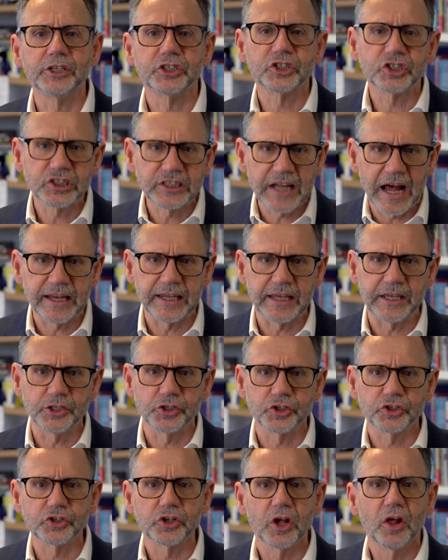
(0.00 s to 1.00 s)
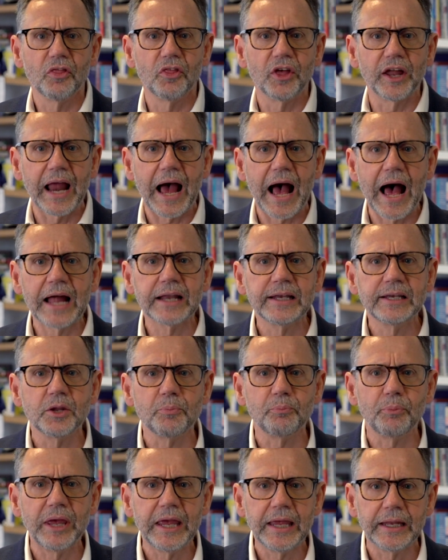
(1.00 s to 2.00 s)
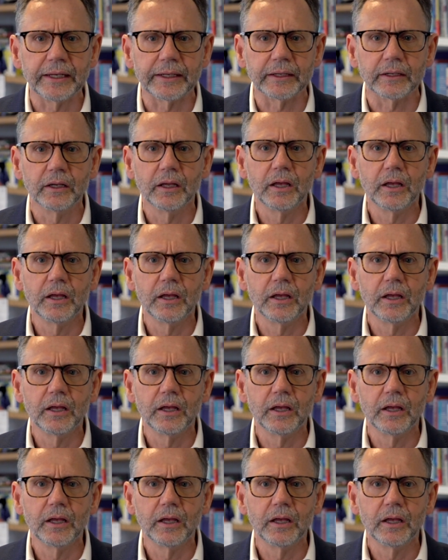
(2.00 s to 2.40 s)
studies that underpin